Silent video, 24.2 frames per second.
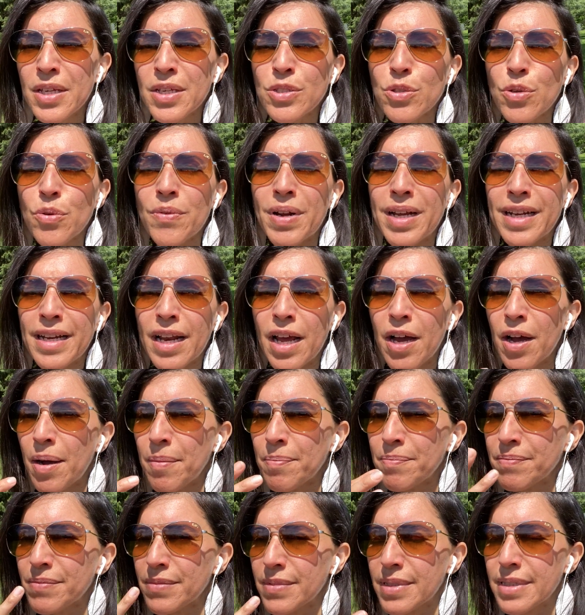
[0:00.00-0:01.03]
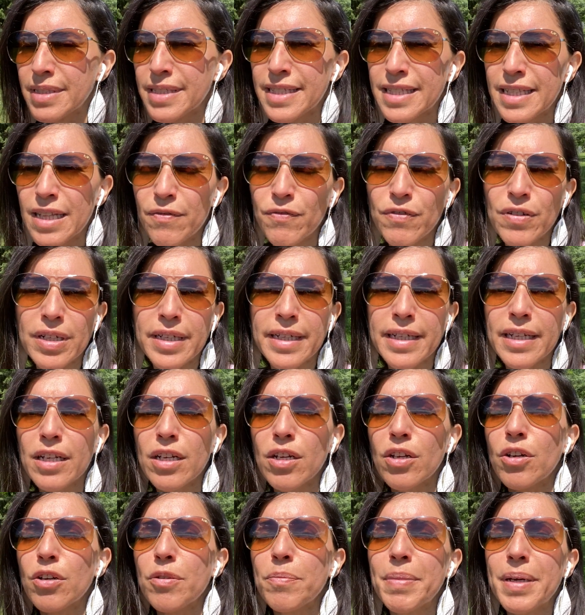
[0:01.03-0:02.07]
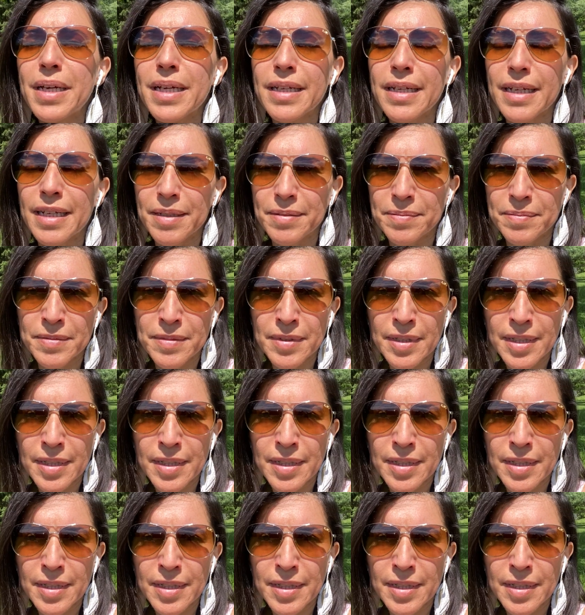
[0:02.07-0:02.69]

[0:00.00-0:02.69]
So right now I'm sniffling a little bit and